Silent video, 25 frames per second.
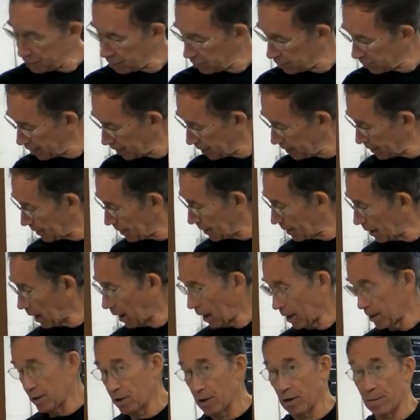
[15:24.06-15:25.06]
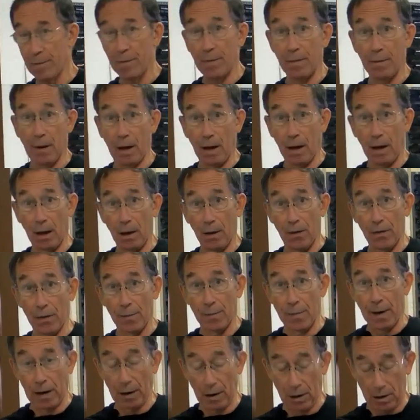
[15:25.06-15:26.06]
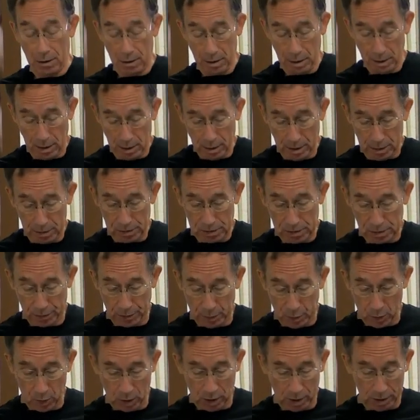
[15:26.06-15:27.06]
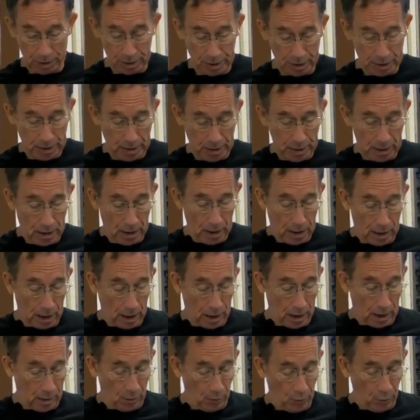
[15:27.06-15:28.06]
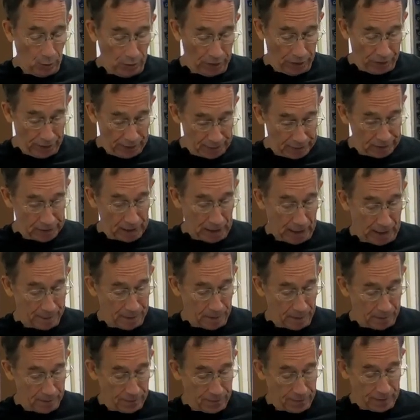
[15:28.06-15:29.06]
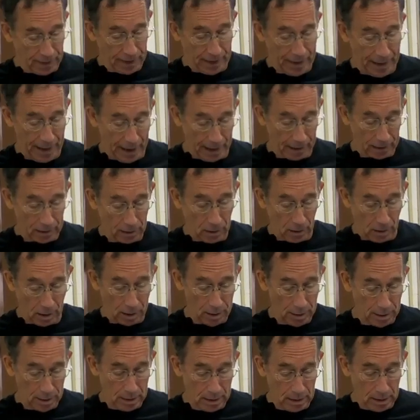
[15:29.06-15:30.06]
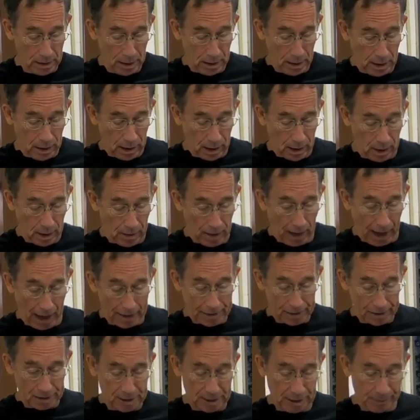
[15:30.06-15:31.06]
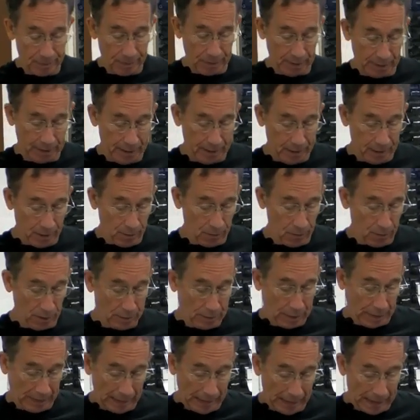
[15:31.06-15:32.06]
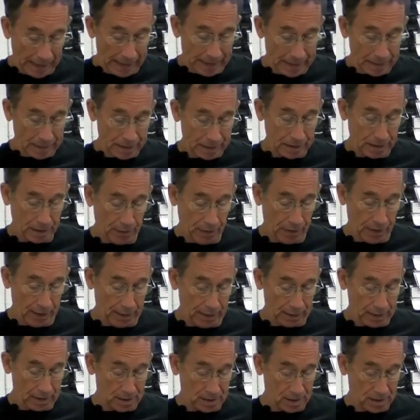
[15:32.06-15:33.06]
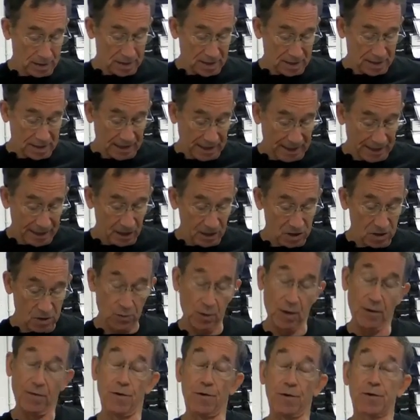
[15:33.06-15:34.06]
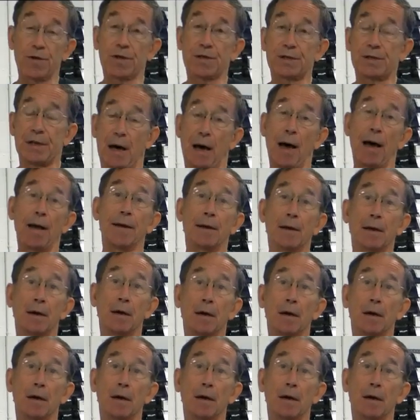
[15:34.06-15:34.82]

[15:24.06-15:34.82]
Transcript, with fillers: using the under uh, the barrel support uh, with this type of handguard, I simply replace the sling swivel stud